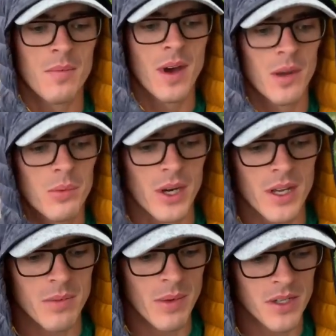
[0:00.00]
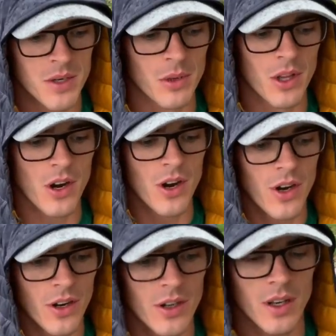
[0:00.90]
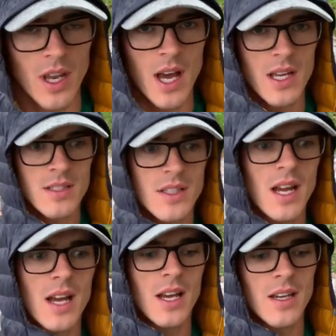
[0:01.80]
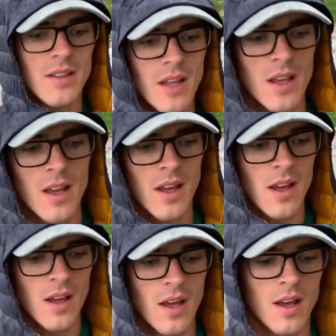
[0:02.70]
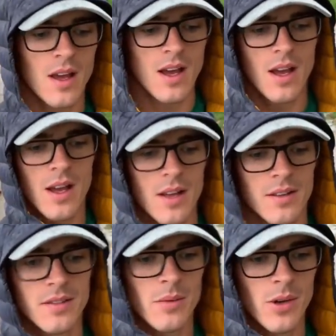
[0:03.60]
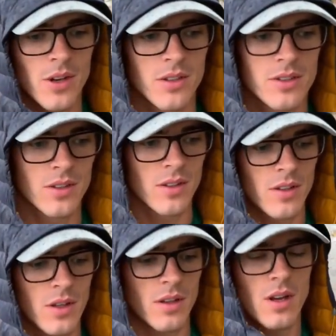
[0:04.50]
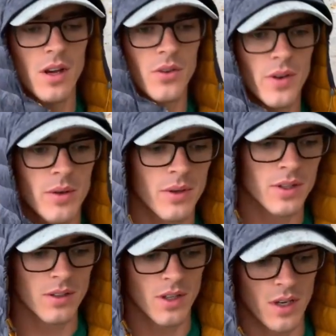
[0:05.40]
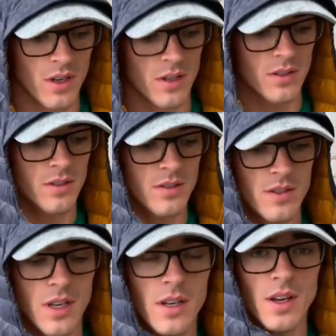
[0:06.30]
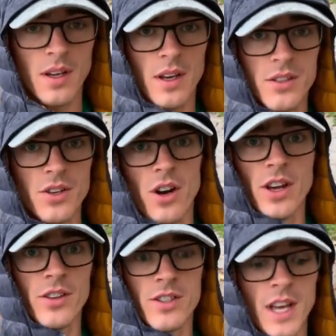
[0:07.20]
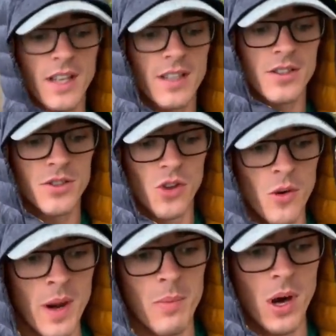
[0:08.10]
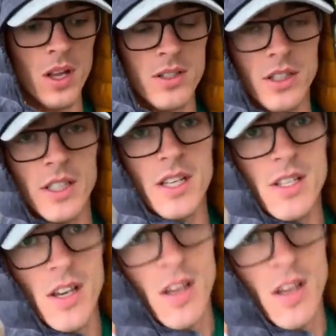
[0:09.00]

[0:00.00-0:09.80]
Had a pretty miserable last night, and to be honest, I don't really want to see it. I get sorry, there's like so many puddles. Look at this.